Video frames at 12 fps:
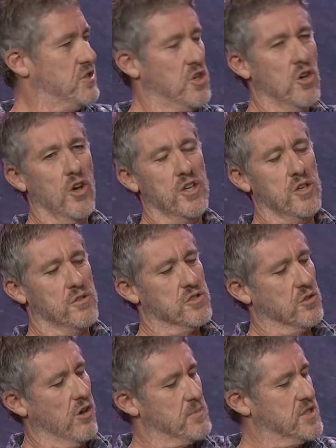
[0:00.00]
you
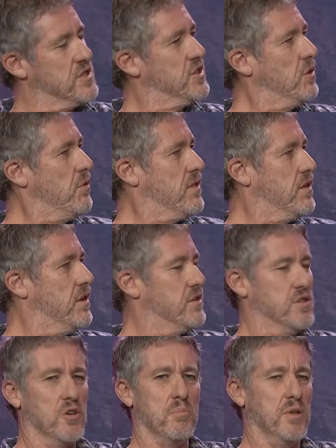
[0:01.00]
obviously deal with the
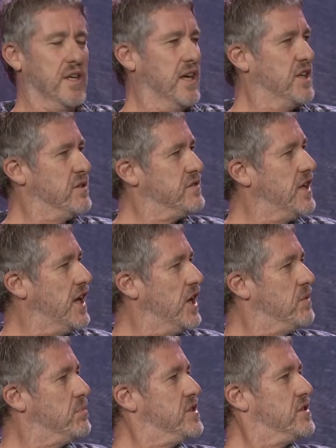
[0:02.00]
sort of big end of
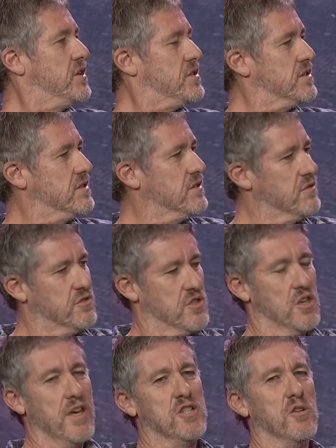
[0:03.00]
town business because
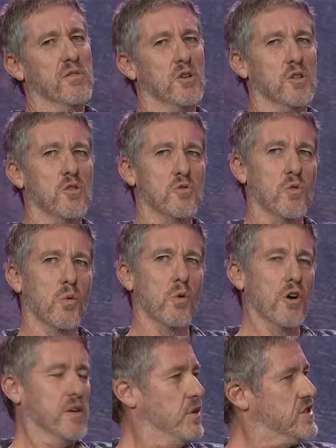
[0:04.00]
of the nature of your usual
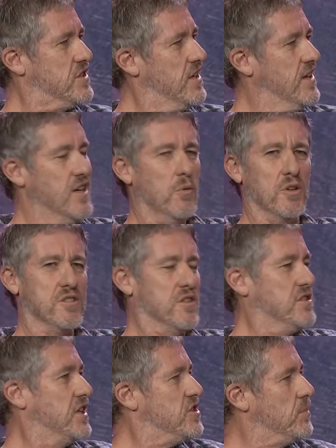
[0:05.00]
work. What's the
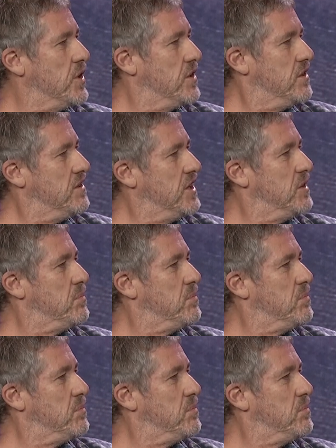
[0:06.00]
sentiment in